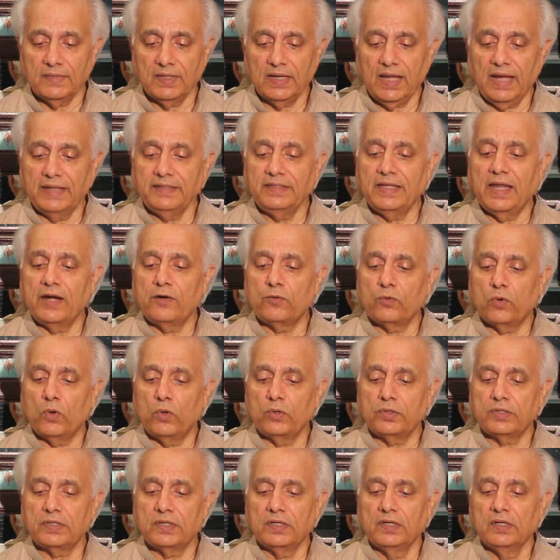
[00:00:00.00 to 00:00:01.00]
I then
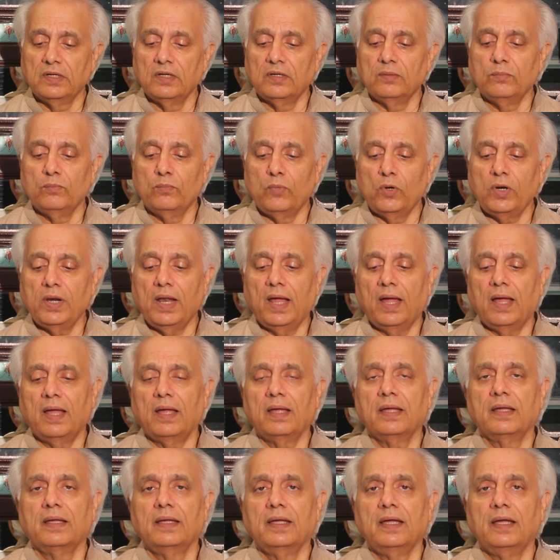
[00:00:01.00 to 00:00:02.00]
wrote
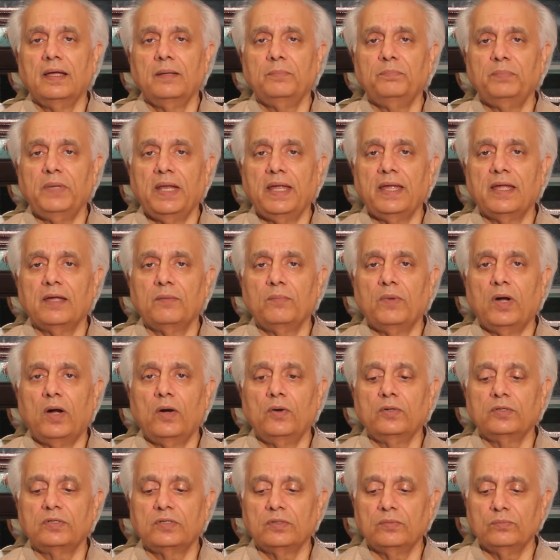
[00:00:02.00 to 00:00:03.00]
Bulla, a play
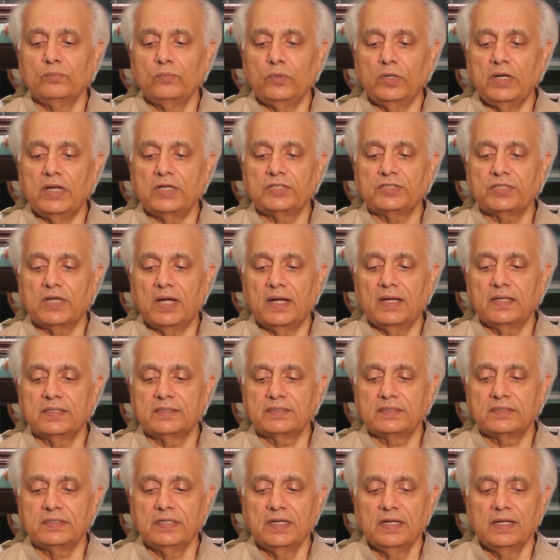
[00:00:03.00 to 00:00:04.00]
about Bulle
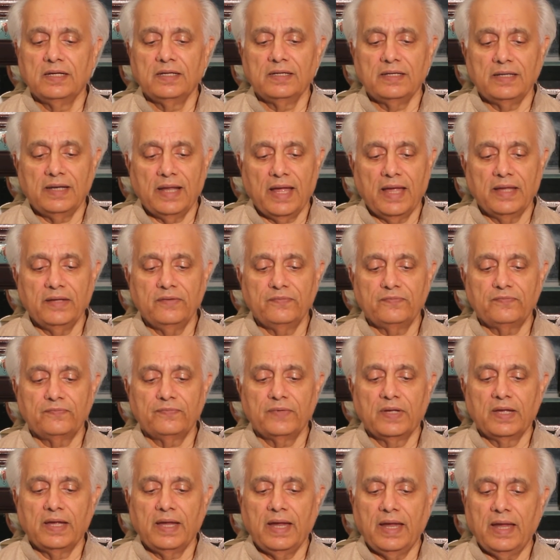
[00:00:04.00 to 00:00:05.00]
Shah's life
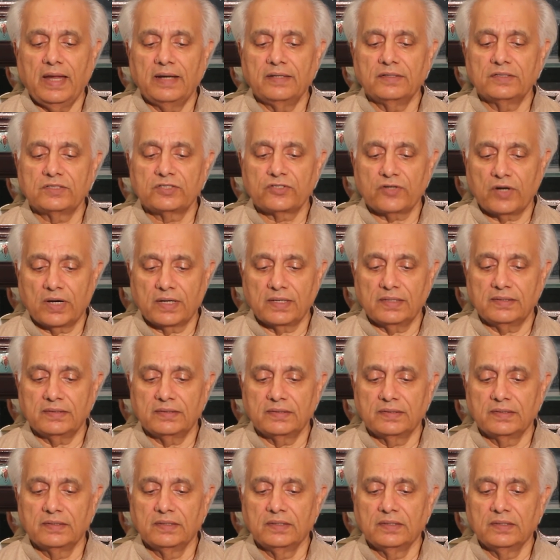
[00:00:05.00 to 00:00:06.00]
and struggle.
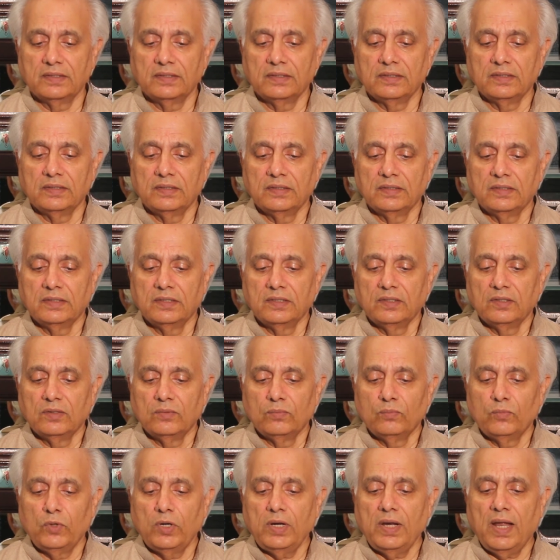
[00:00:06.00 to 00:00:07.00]

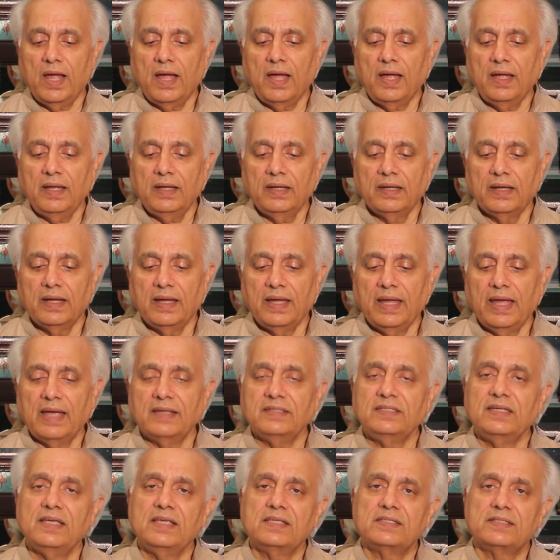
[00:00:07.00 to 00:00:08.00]
Bulla,
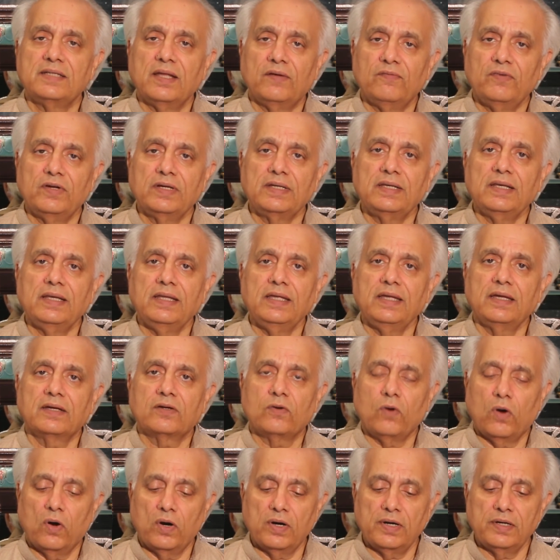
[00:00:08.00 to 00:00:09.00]
as he is lovingly
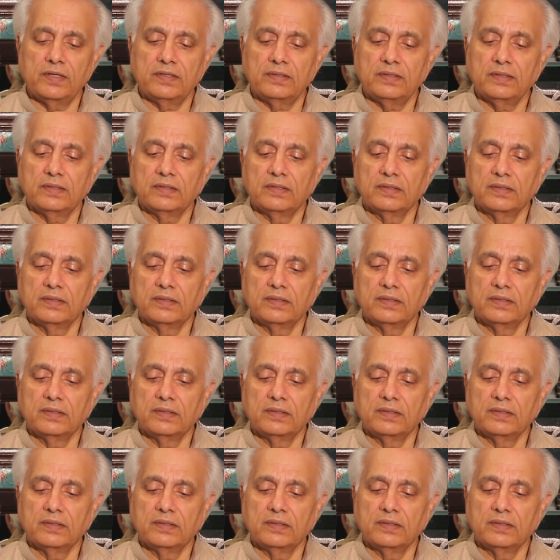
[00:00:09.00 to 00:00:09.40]
called